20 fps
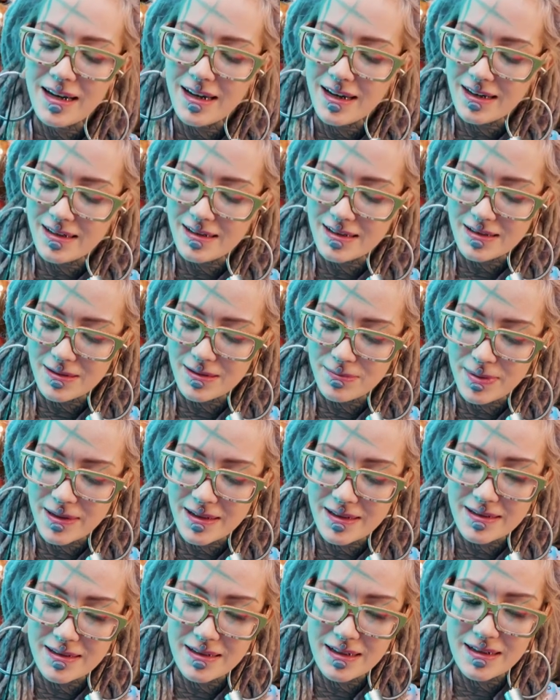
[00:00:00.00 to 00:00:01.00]
It is the
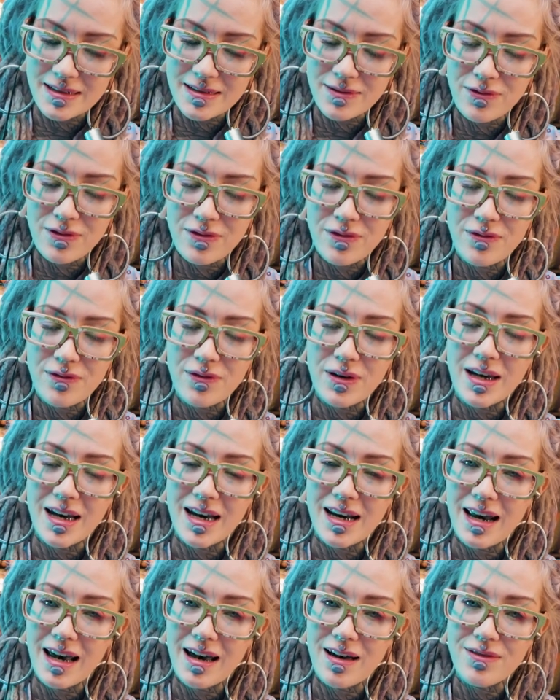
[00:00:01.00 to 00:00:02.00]
biggest gift we
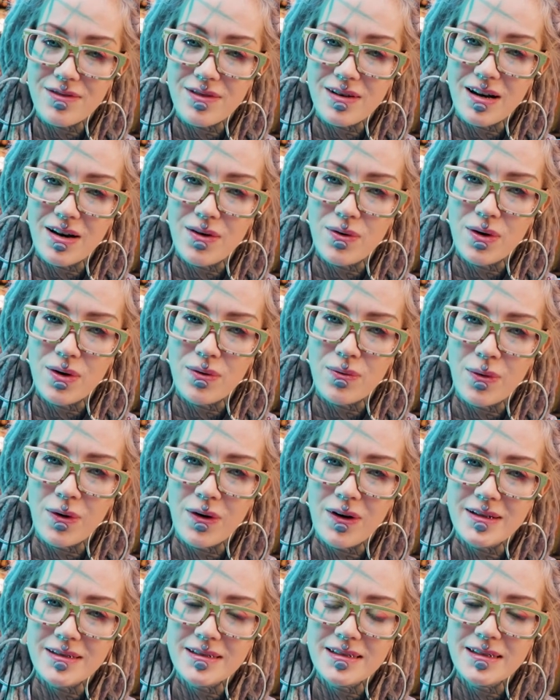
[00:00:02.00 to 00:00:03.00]
can have in our
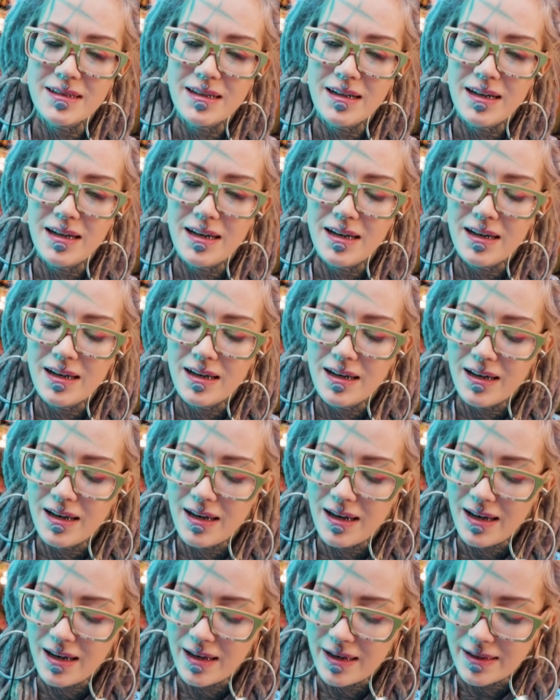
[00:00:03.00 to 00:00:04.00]
world.
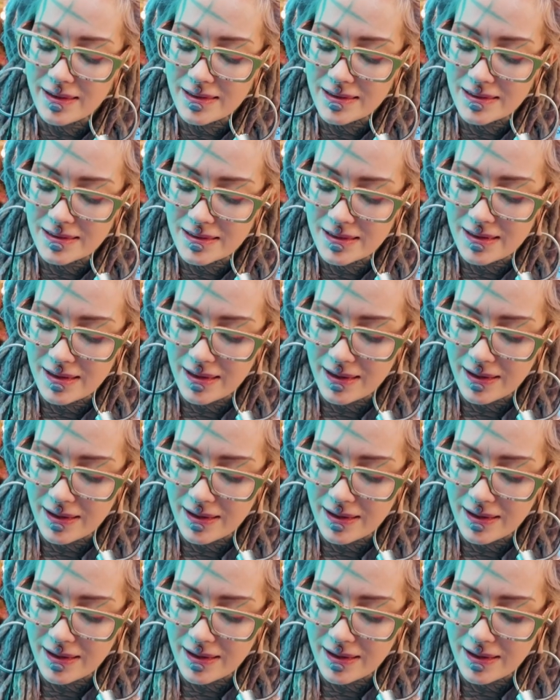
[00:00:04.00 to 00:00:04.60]
And